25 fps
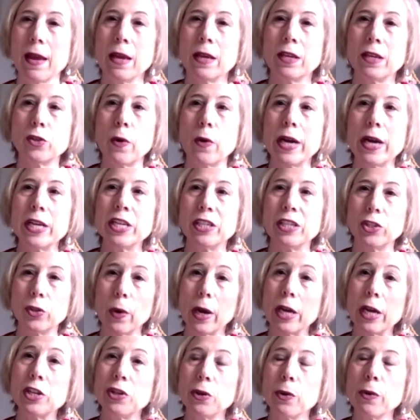So
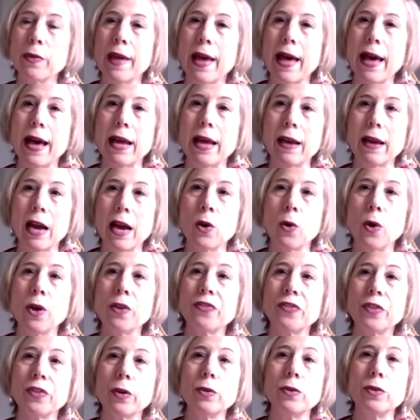I do that.
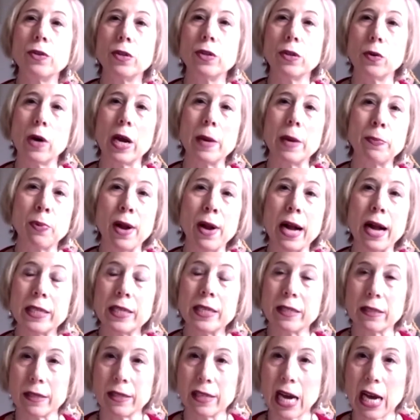I
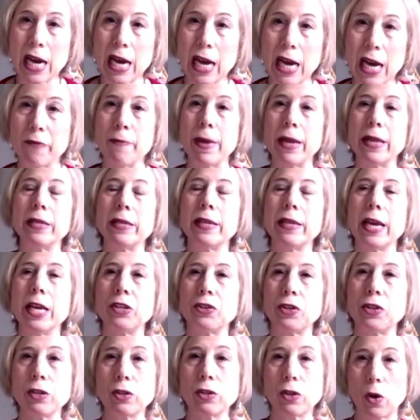practice a type of
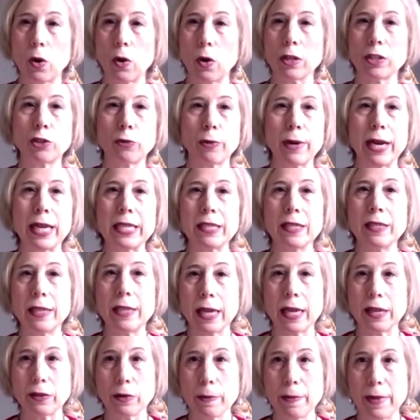meditation called
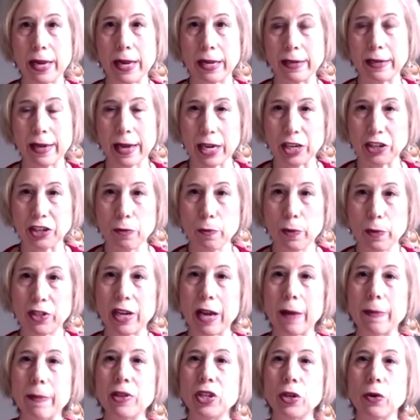transcendental meditation, which
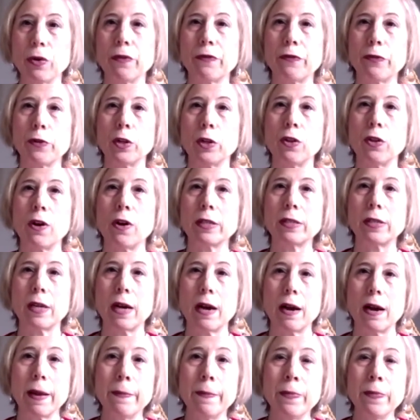I've been doing for a long
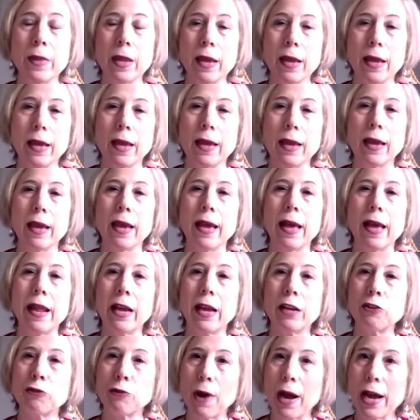time. And I
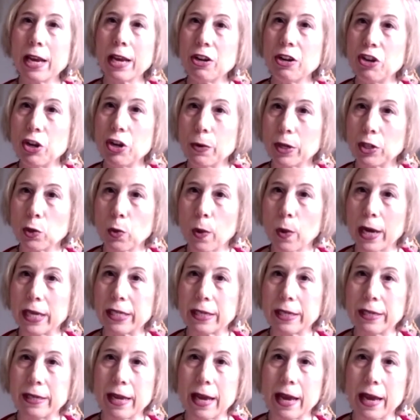try and do it twice
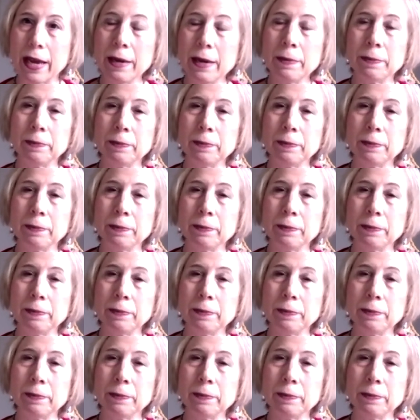a day.